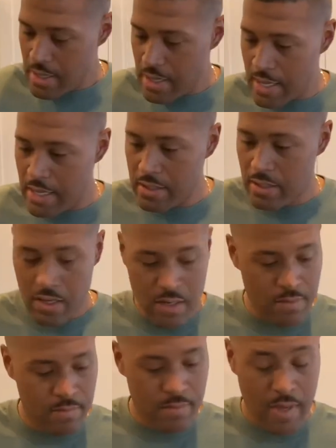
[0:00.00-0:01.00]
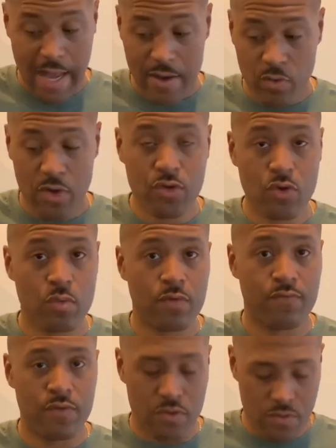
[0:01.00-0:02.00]
and I will do a
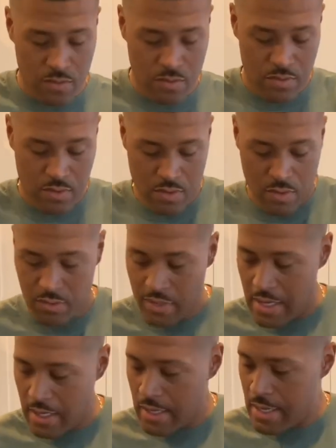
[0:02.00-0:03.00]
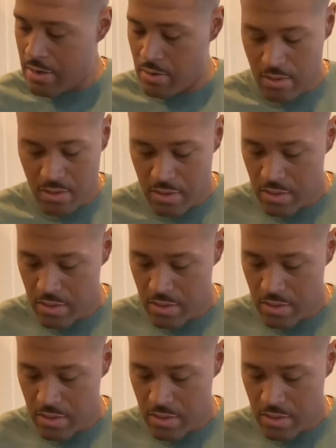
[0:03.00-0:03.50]
review on that later.